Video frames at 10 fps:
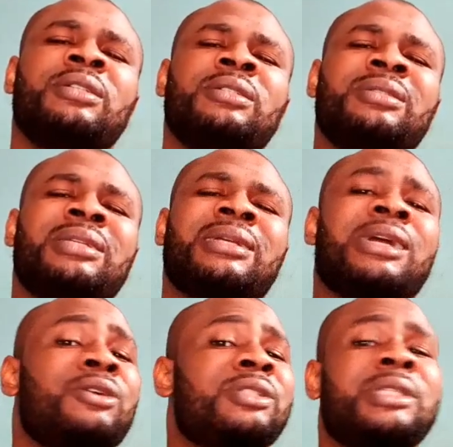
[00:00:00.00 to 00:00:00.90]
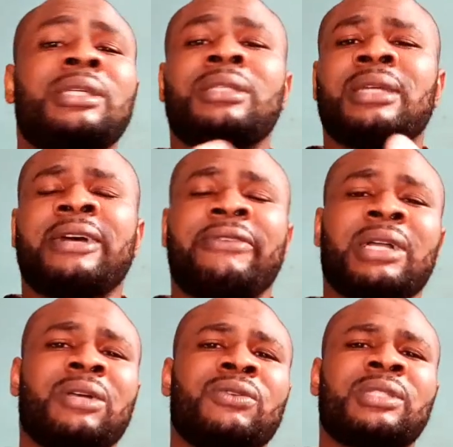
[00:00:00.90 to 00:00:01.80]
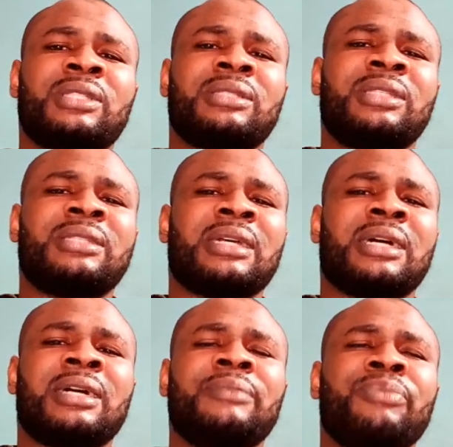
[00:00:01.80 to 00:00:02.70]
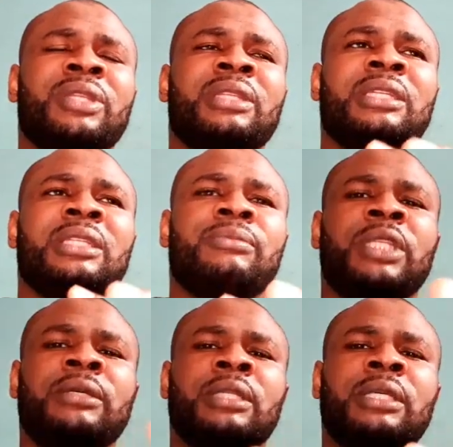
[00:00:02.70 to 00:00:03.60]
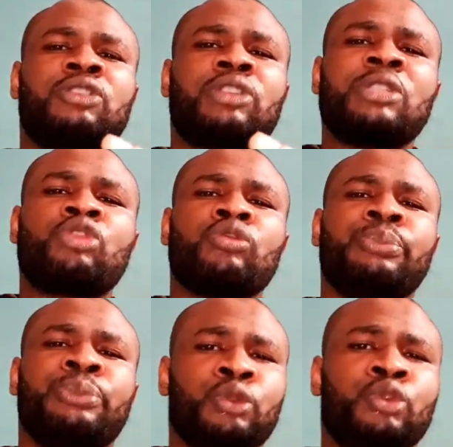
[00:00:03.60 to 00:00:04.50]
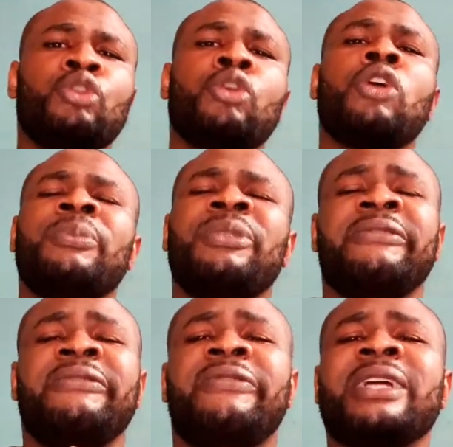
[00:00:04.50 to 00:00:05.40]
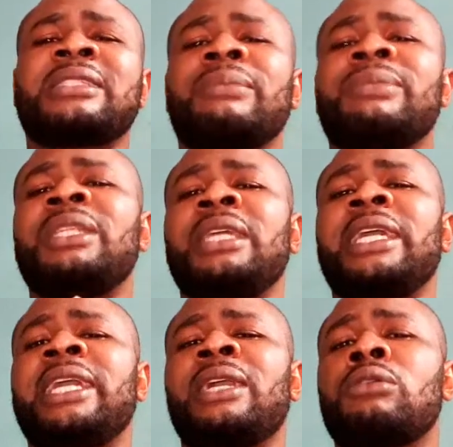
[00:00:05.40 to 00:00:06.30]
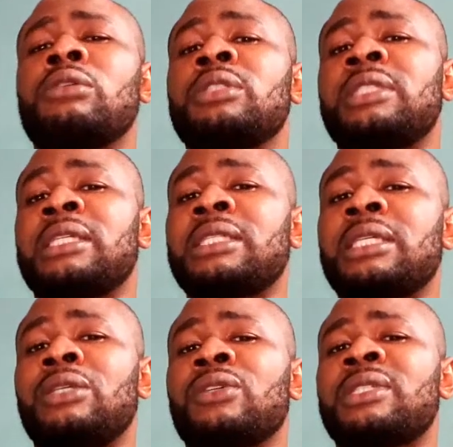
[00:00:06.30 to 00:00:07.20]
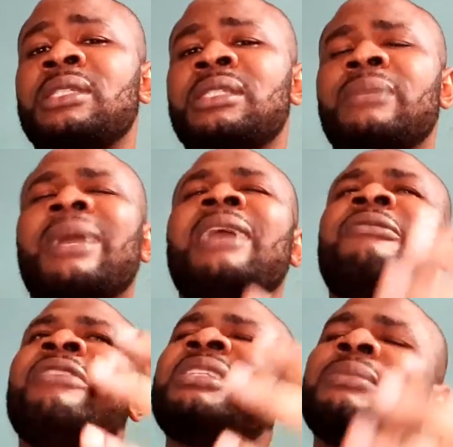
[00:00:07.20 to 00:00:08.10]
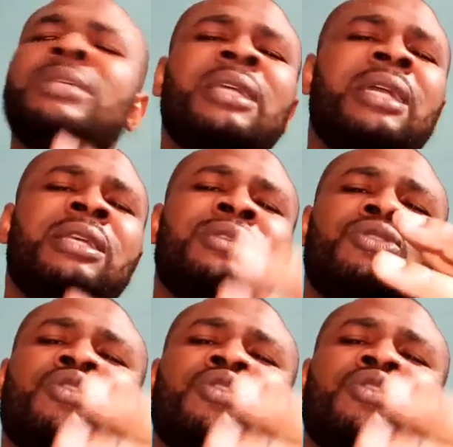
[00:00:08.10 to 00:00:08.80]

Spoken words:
the carotene, the alpha carotene. These are they tend to build up the vitamin A content in your system. And vitamin A is so